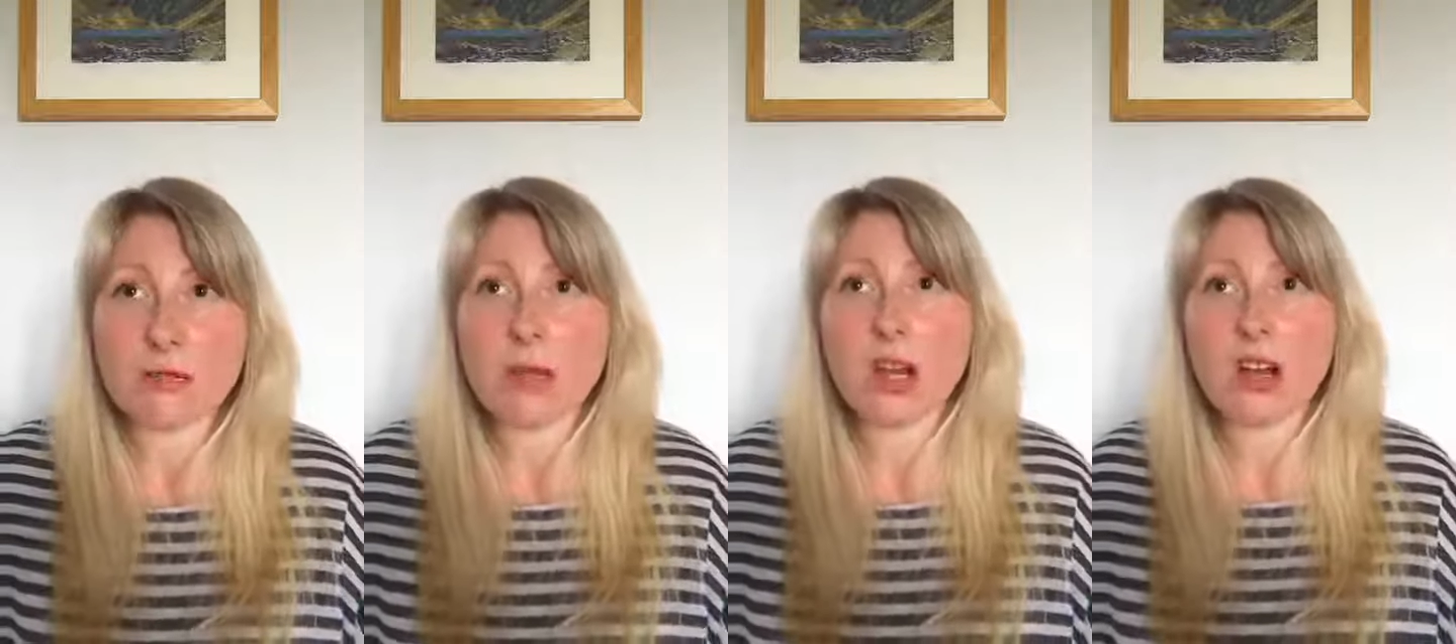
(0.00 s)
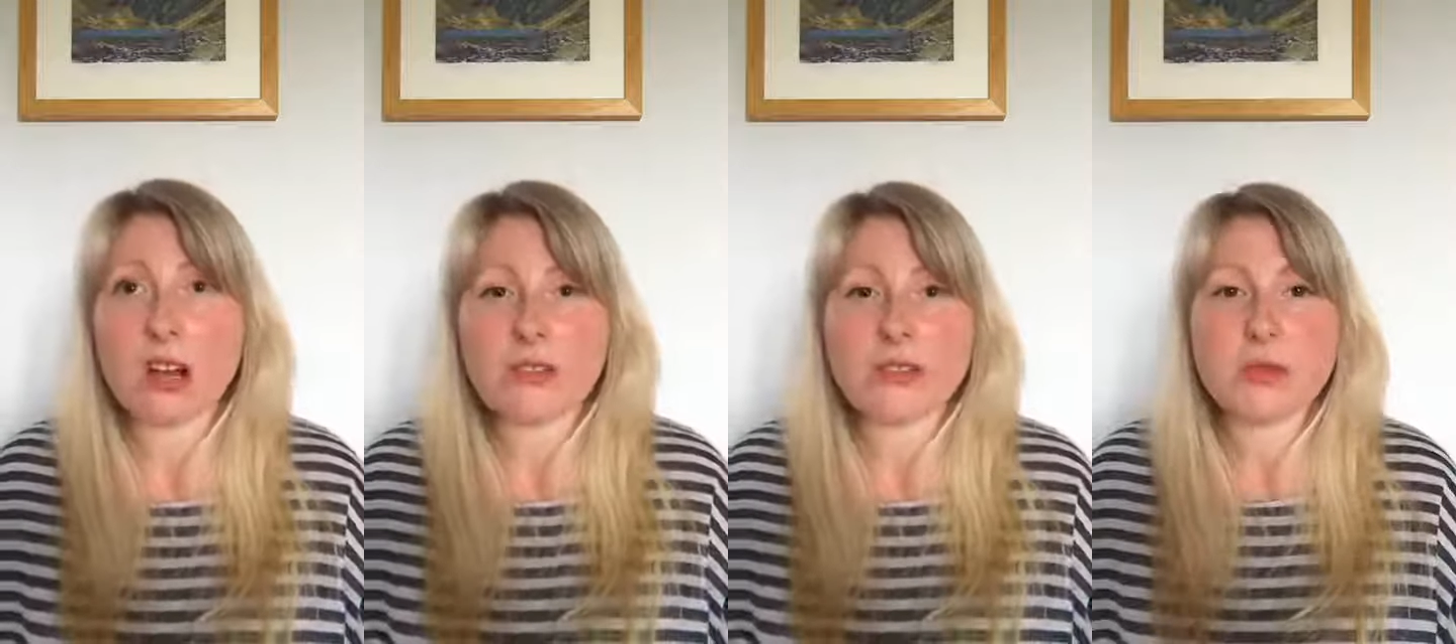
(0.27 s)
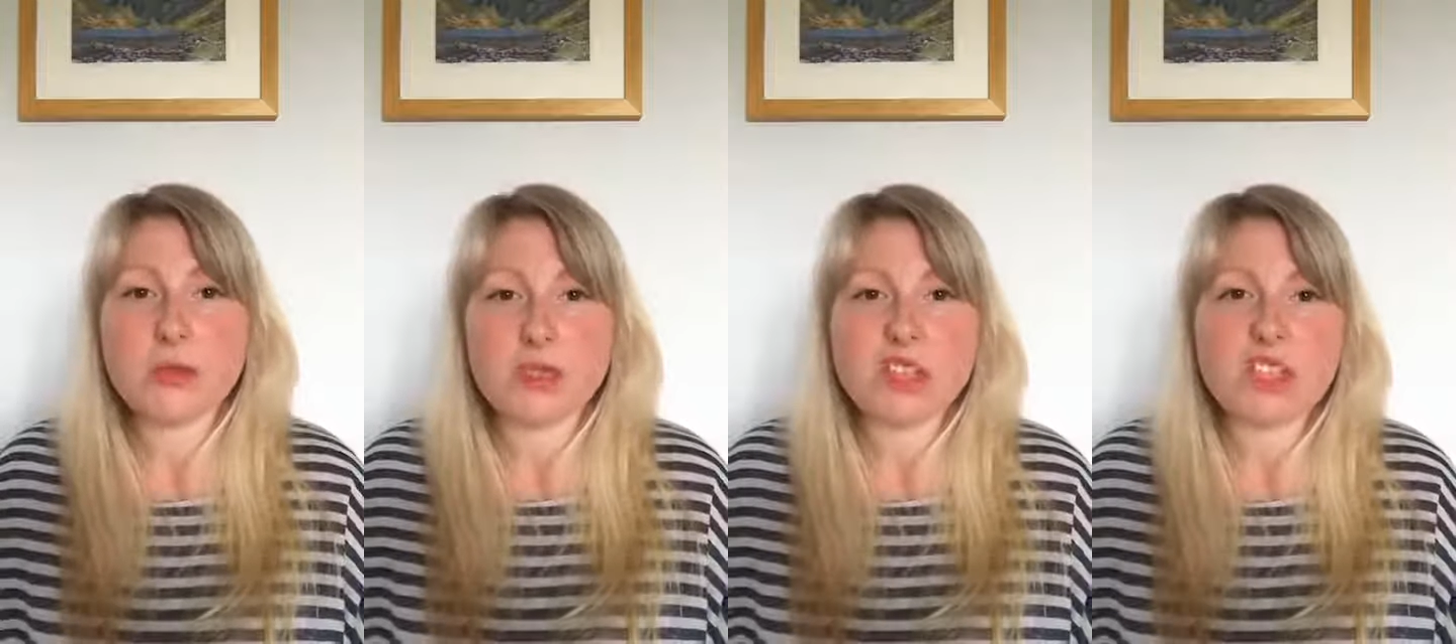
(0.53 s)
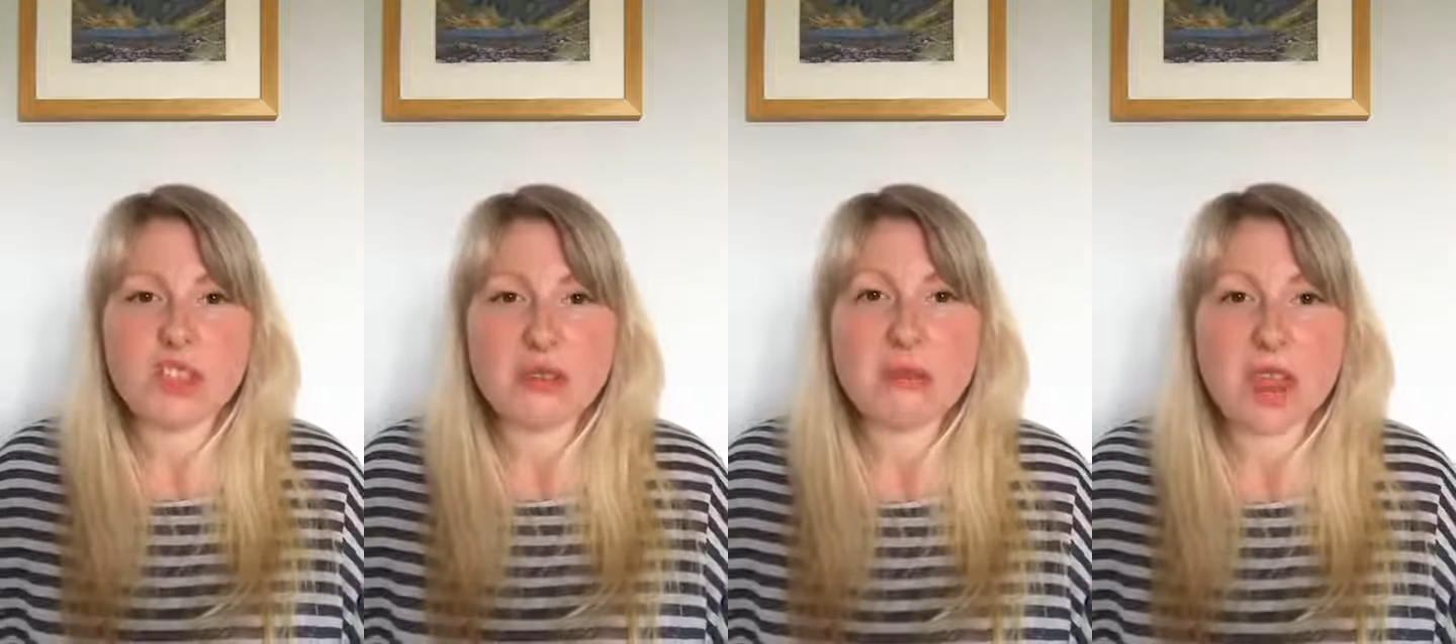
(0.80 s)
but
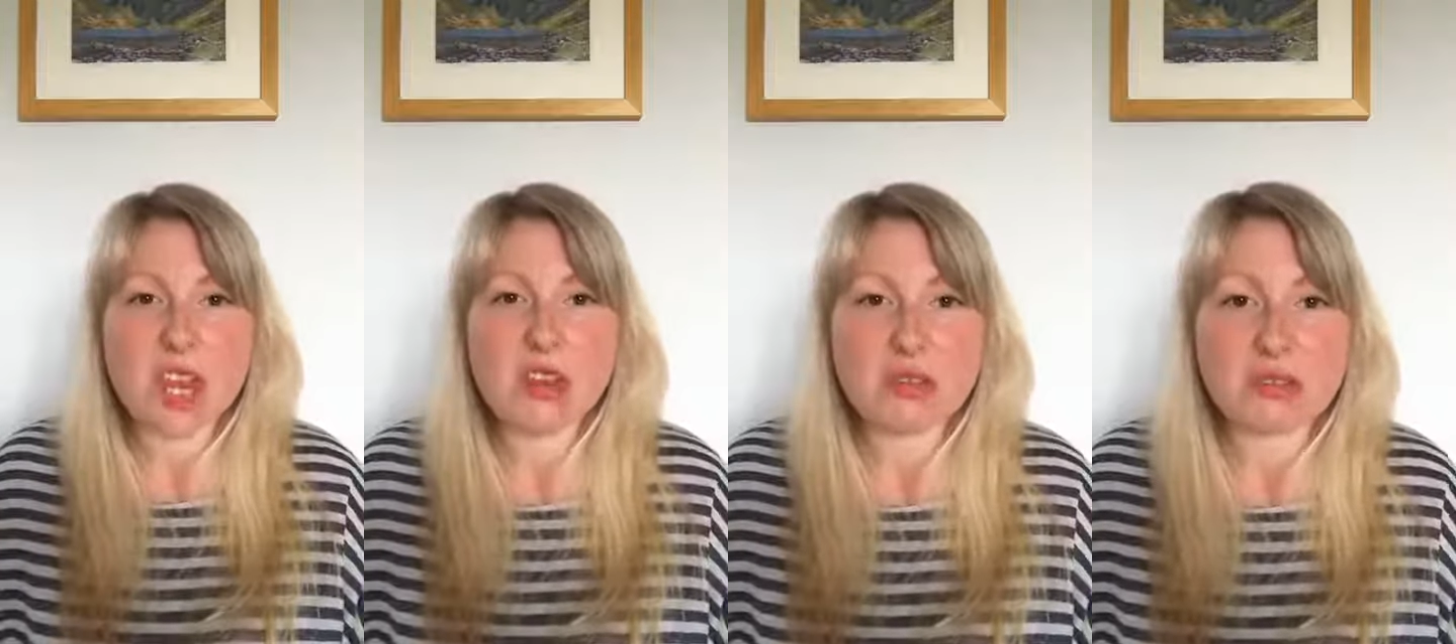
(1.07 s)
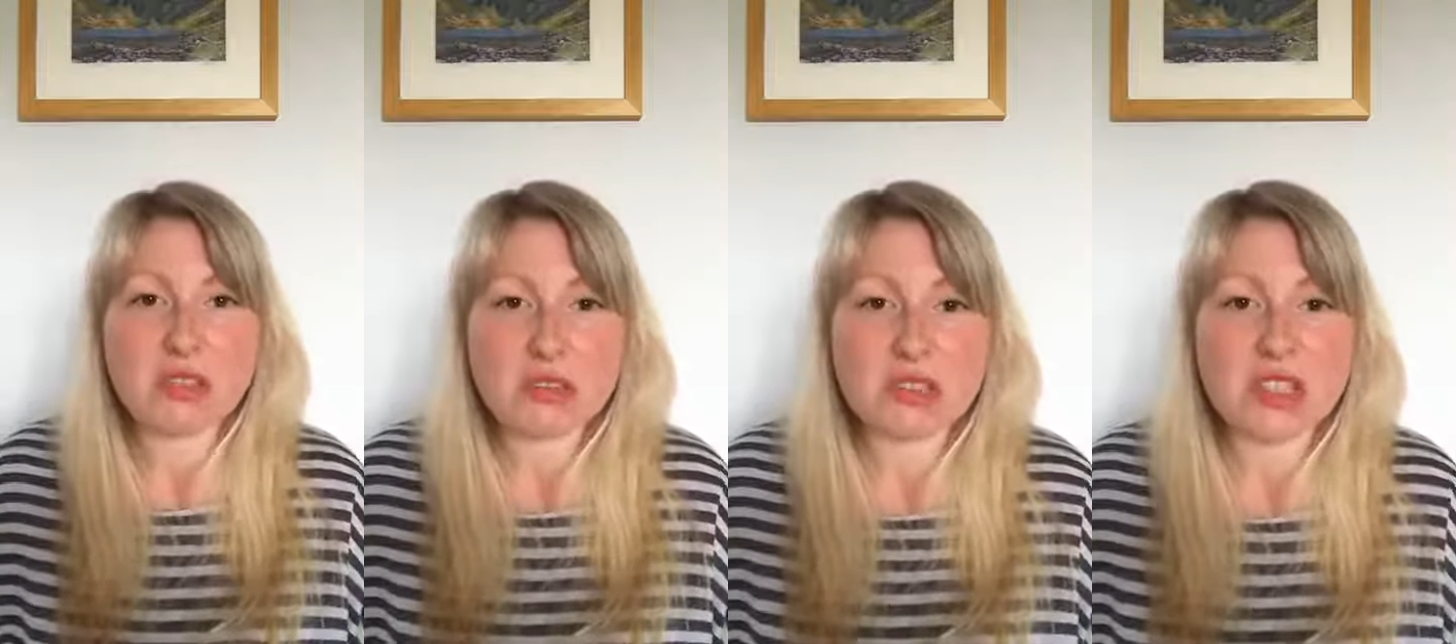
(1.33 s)
afterwards you may not feel